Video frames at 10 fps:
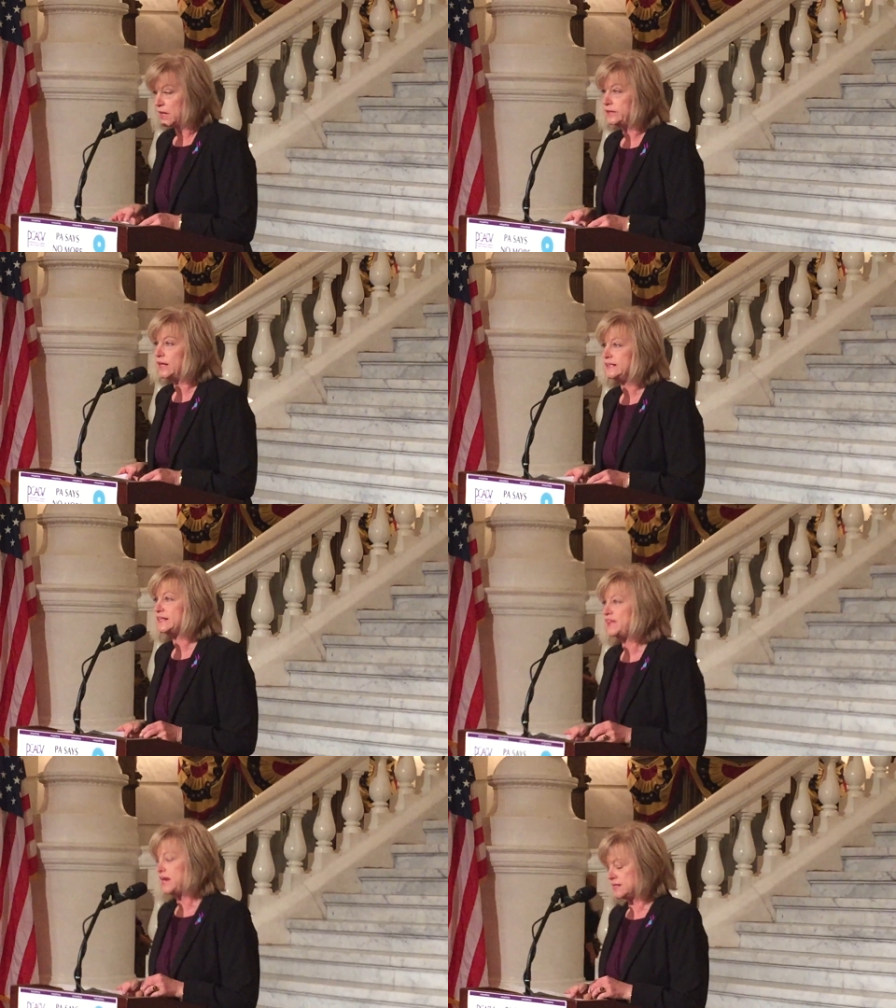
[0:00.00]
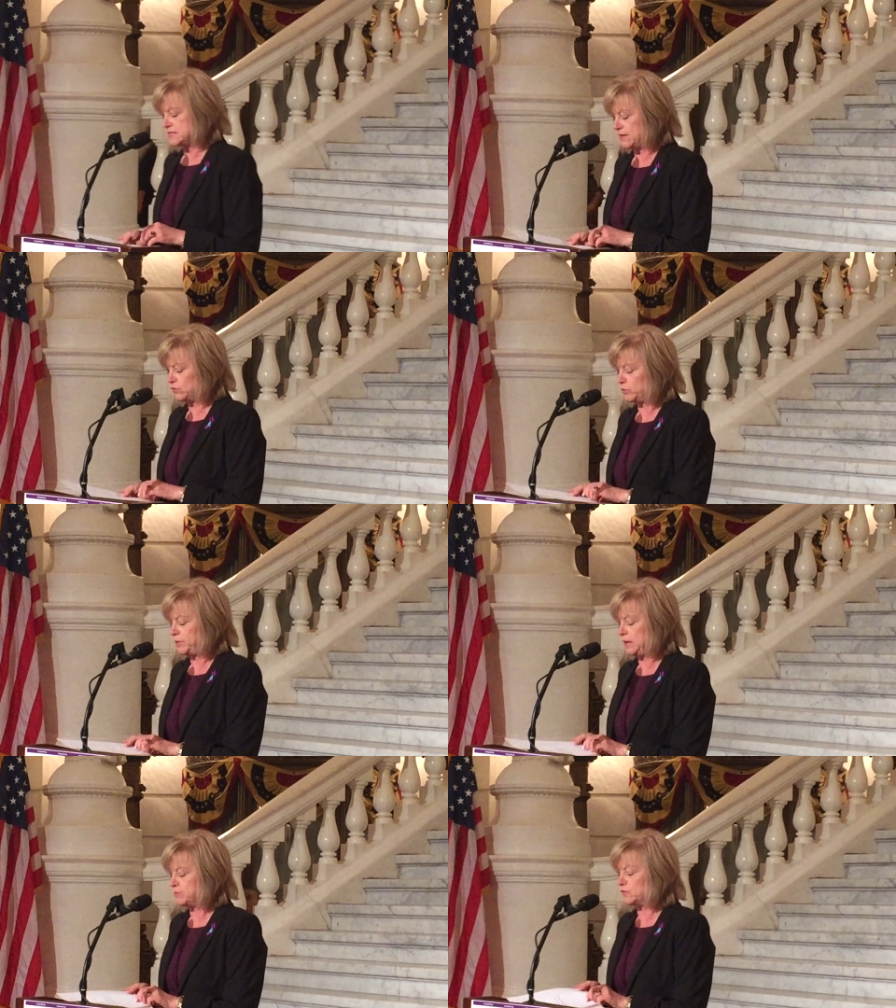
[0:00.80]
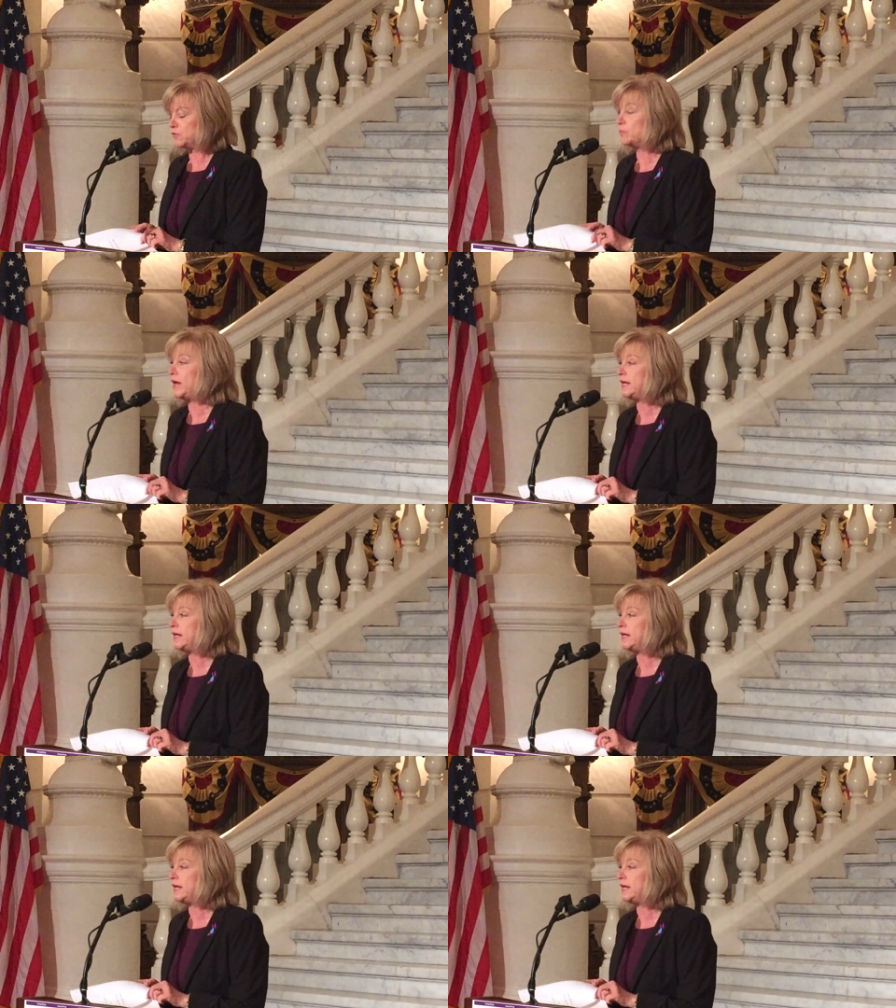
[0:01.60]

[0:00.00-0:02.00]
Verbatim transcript: I'd like to thank several people for